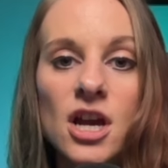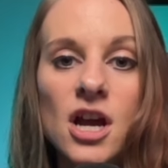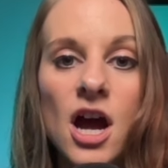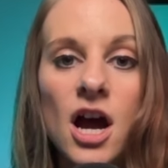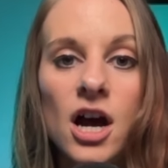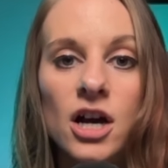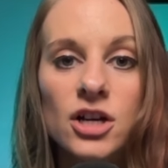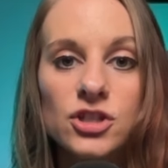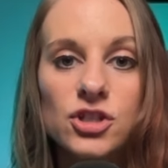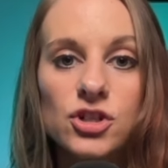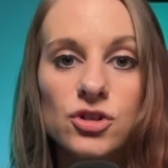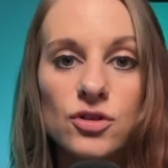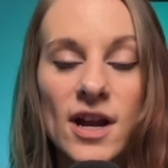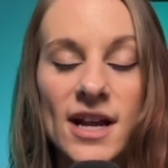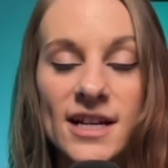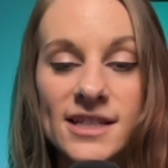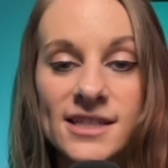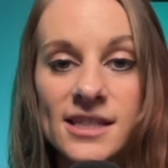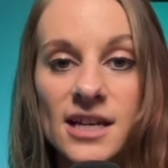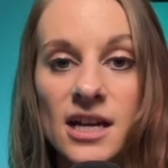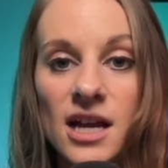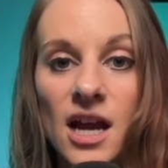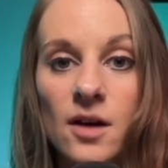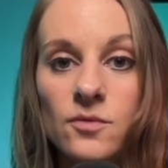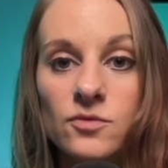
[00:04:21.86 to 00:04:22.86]
A trance that
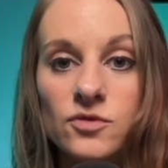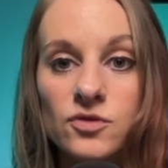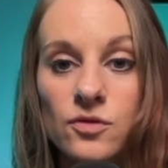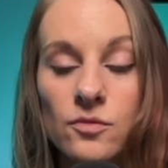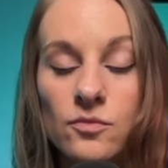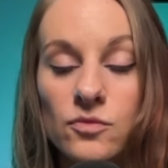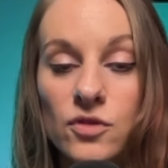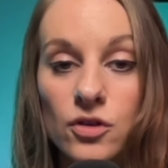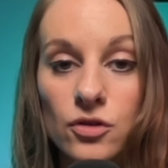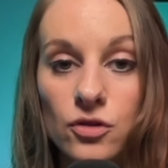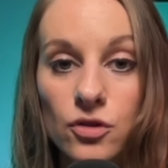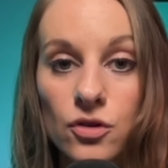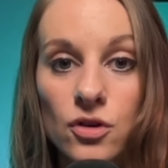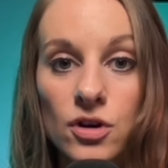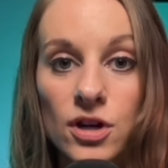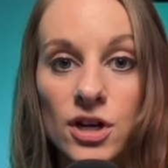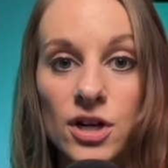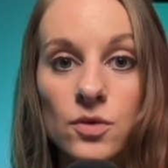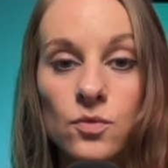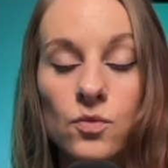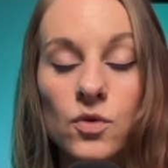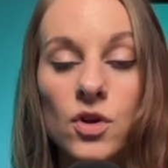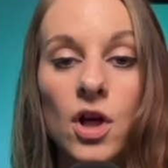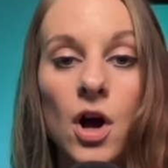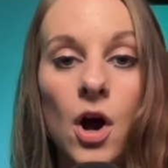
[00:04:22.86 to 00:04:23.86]
comes from the Lord
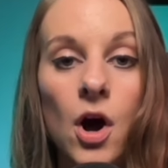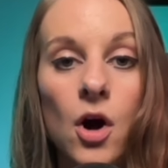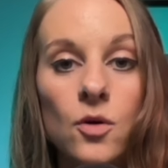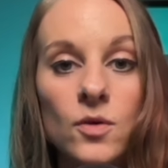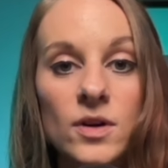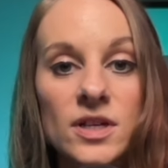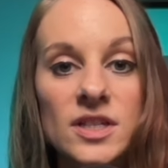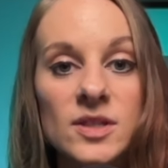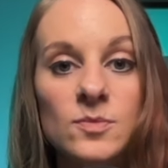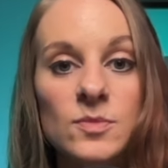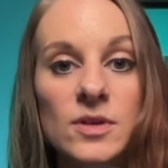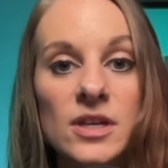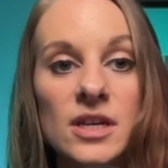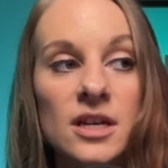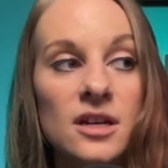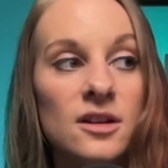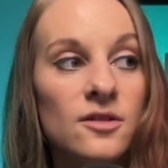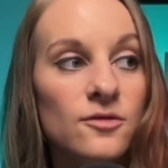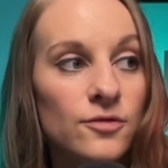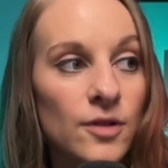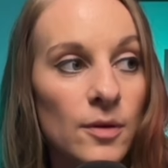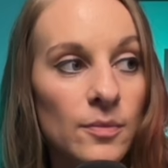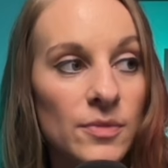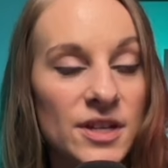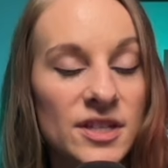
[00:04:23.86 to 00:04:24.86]
will always be
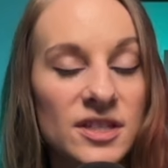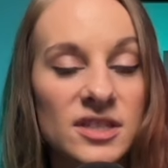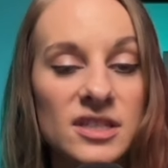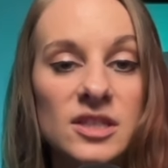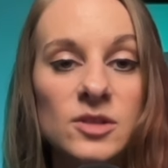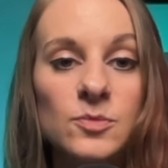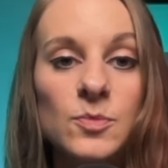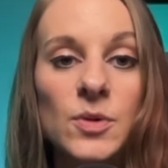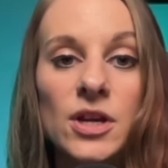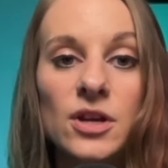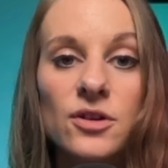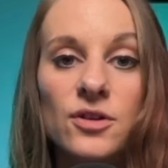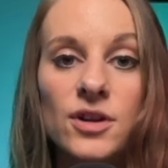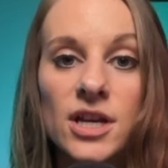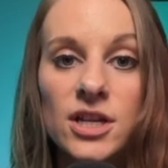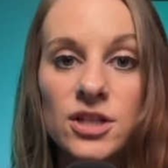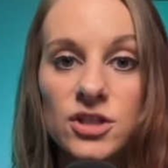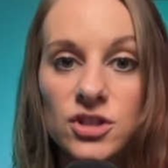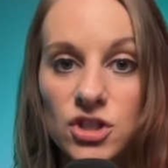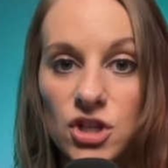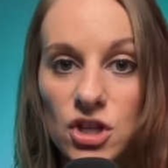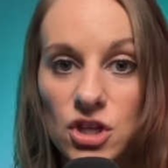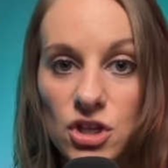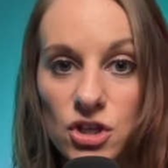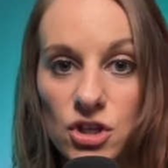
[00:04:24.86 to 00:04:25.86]
from the spirit
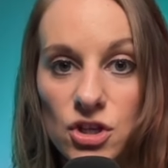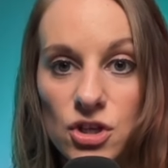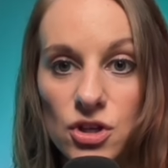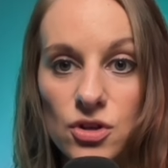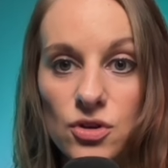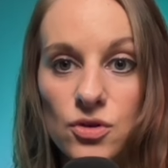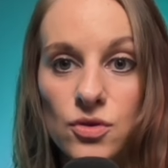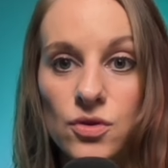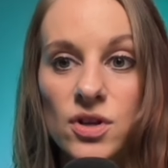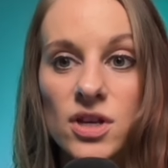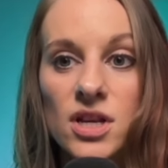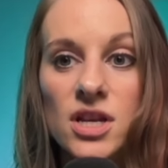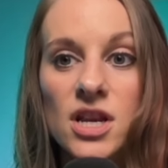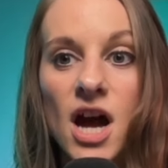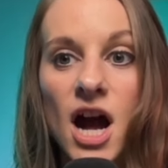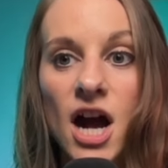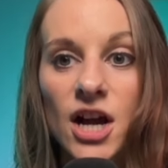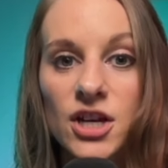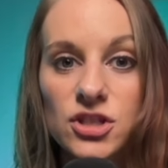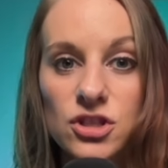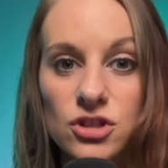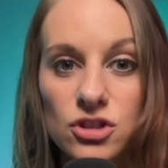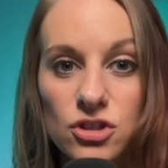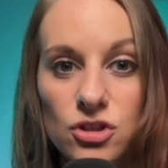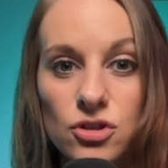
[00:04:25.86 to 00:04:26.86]
to you, not
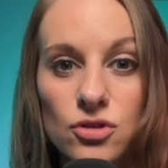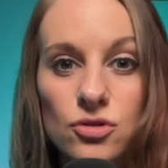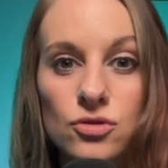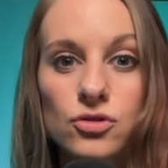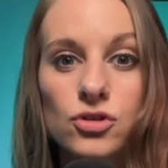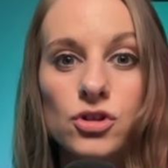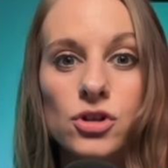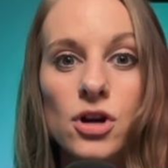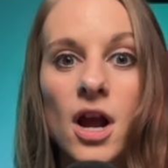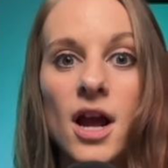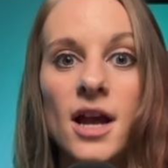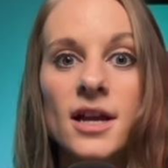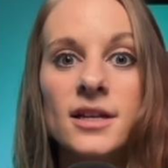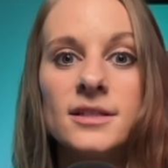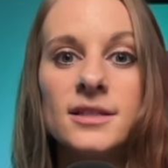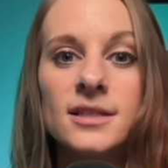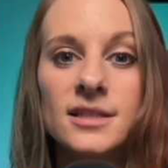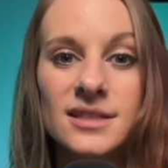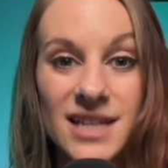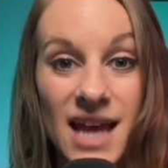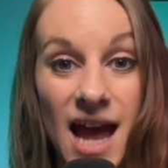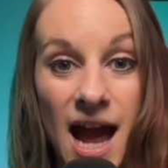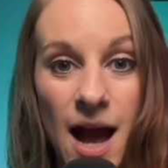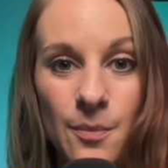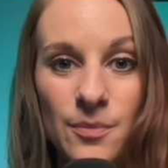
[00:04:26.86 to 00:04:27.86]
you trying to
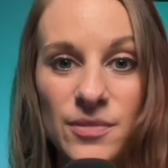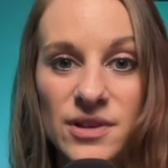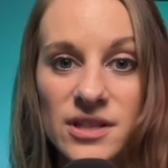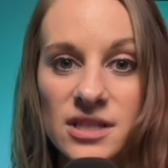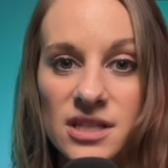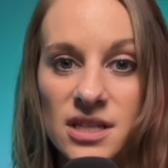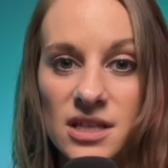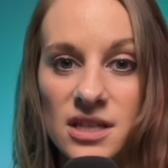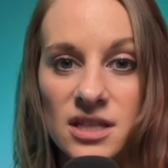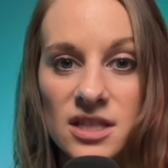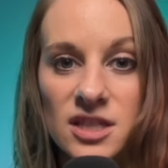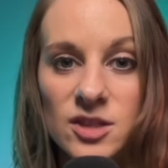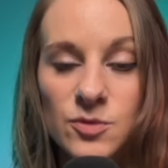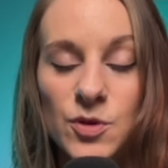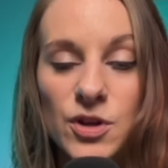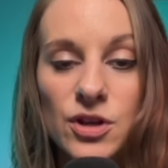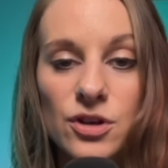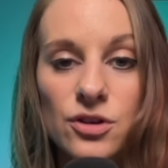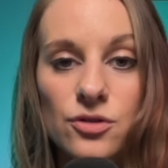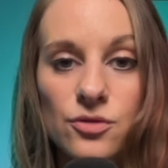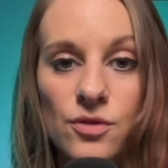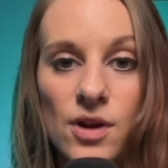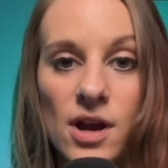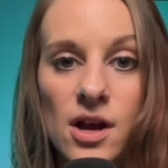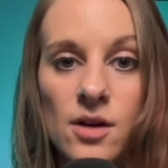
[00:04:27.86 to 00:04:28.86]
tap into the spirit
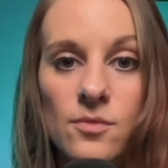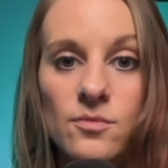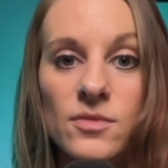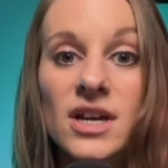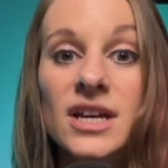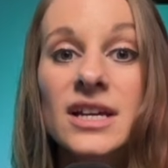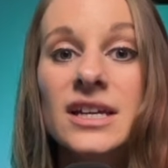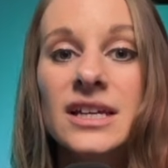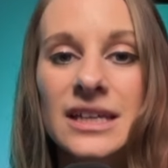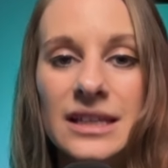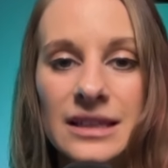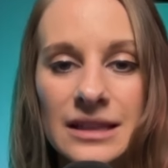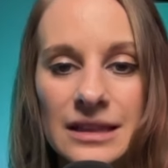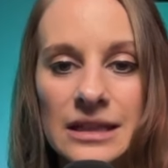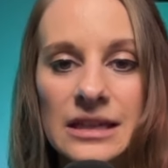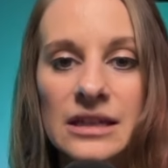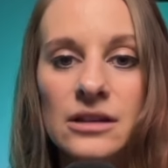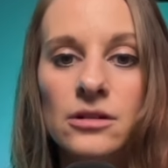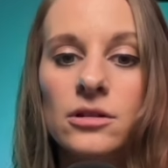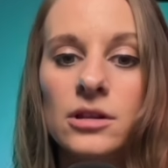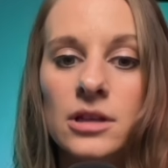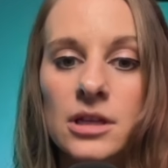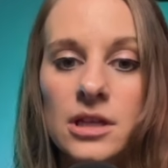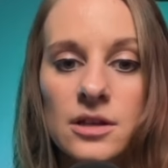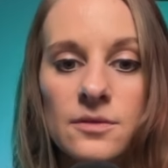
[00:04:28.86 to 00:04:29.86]
realm
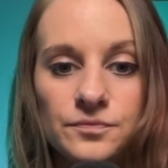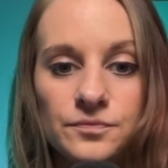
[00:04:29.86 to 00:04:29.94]
illegally.